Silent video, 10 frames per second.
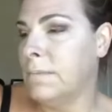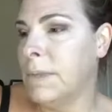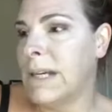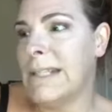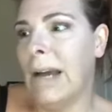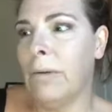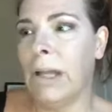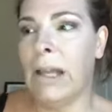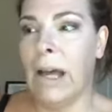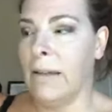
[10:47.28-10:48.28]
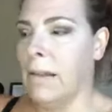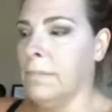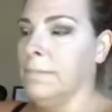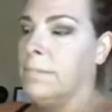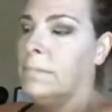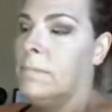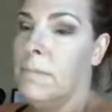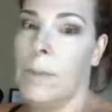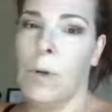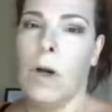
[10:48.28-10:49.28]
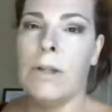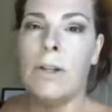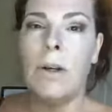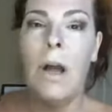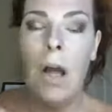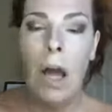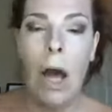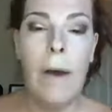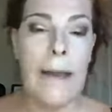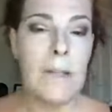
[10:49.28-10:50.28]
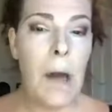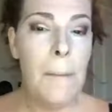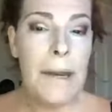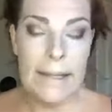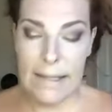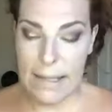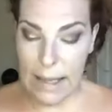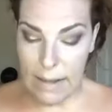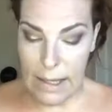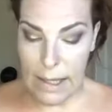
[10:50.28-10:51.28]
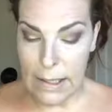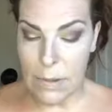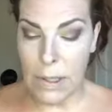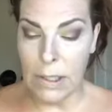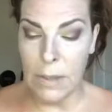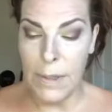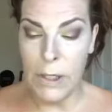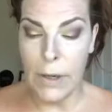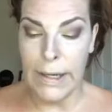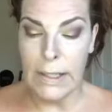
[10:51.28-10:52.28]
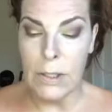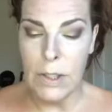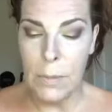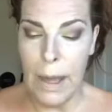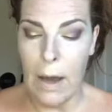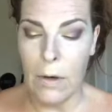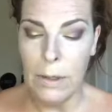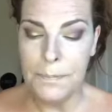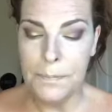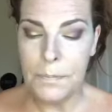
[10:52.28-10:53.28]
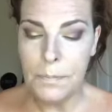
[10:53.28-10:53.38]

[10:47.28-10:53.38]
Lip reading: because I really like the bronzer. Okay, so I'm going to set this with a little bit of translucent powder.